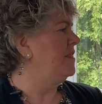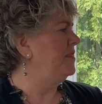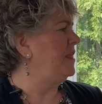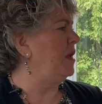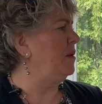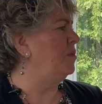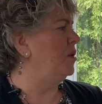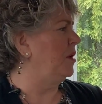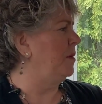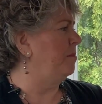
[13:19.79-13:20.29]

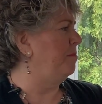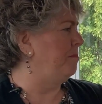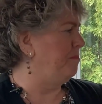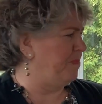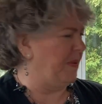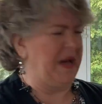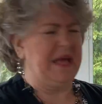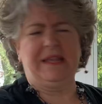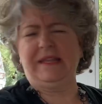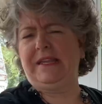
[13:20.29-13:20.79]
They would
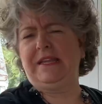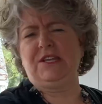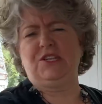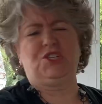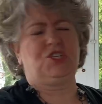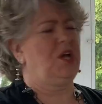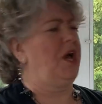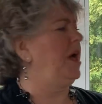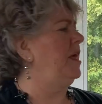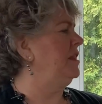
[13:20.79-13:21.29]
butt
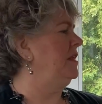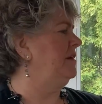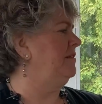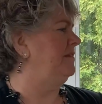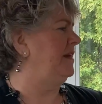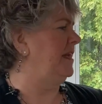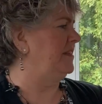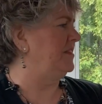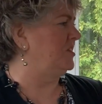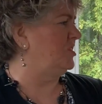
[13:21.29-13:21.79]
each
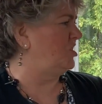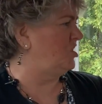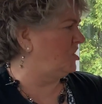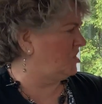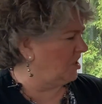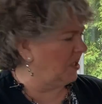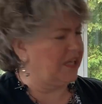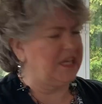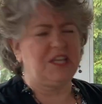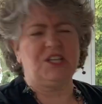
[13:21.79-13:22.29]
other and
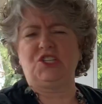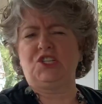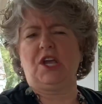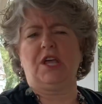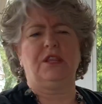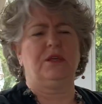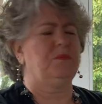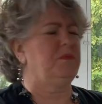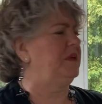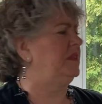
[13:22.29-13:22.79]
stick each
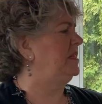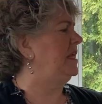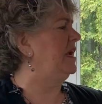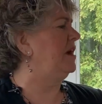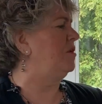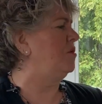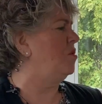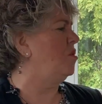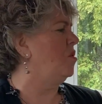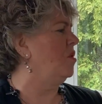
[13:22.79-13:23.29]
other with
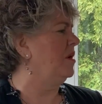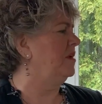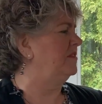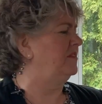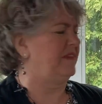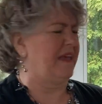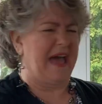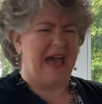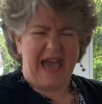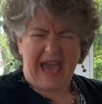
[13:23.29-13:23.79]
their horns.